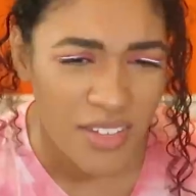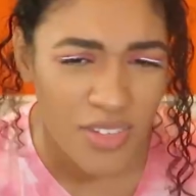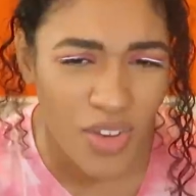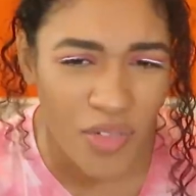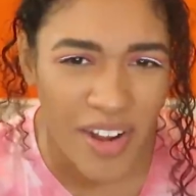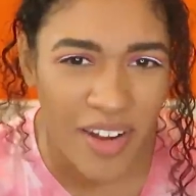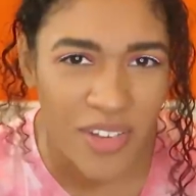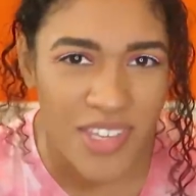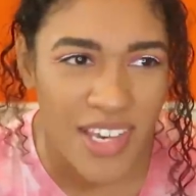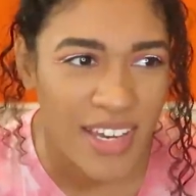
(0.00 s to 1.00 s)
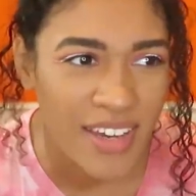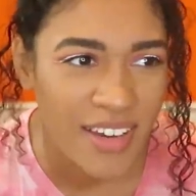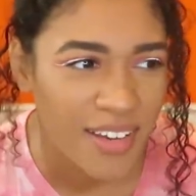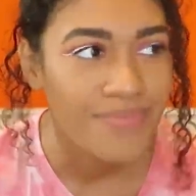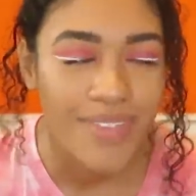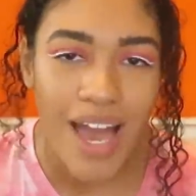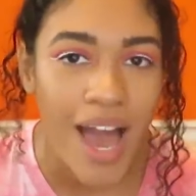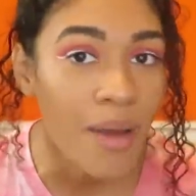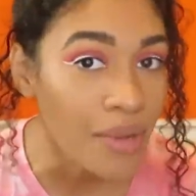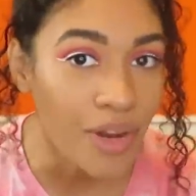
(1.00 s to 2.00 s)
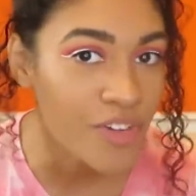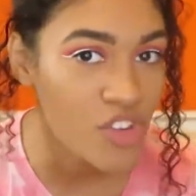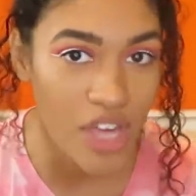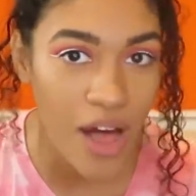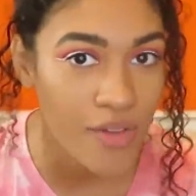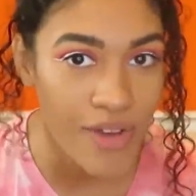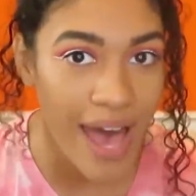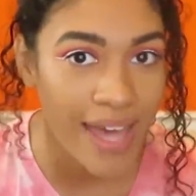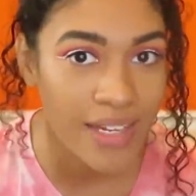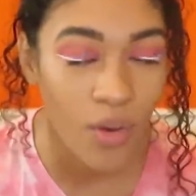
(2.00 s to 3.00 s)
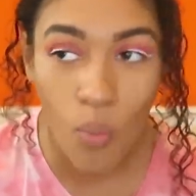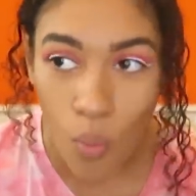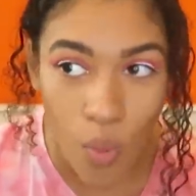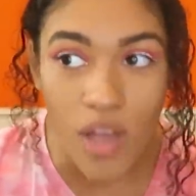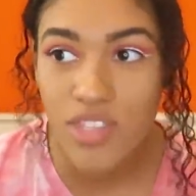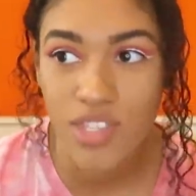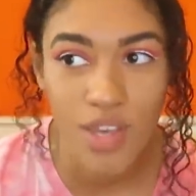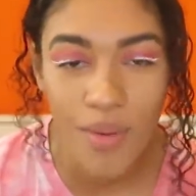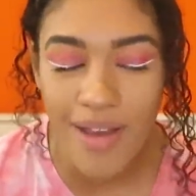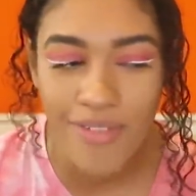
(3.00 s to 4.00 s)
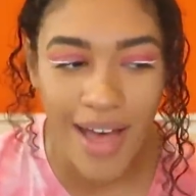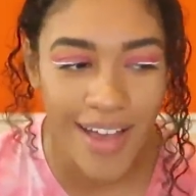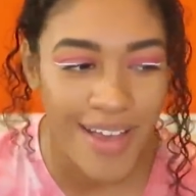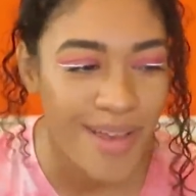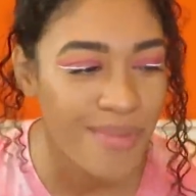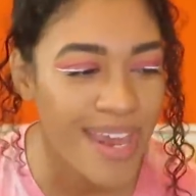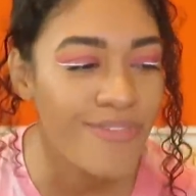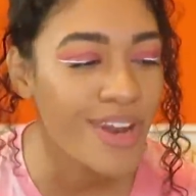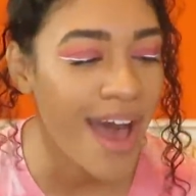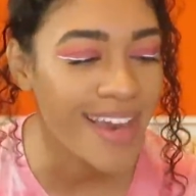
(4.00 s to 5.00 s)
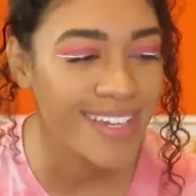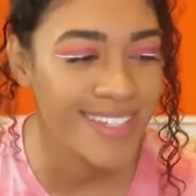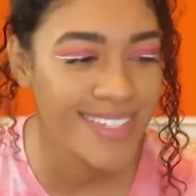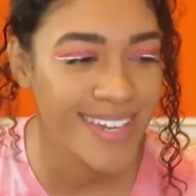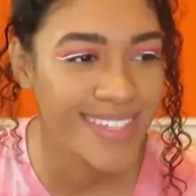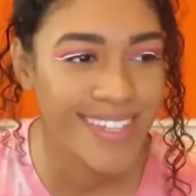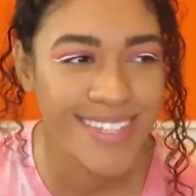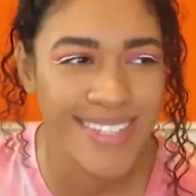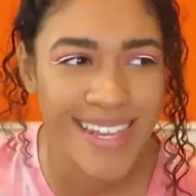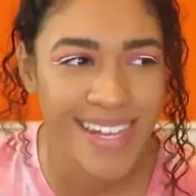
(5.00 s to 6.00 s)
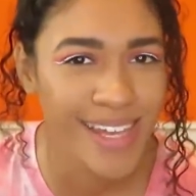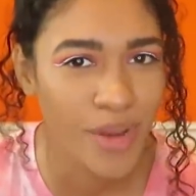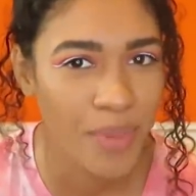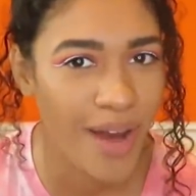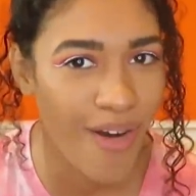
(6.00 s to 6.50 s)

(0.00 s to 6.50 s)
Sorry, Ozzy. I'm not a Rochelle fan whatsoever, but even I can see that this is a little bit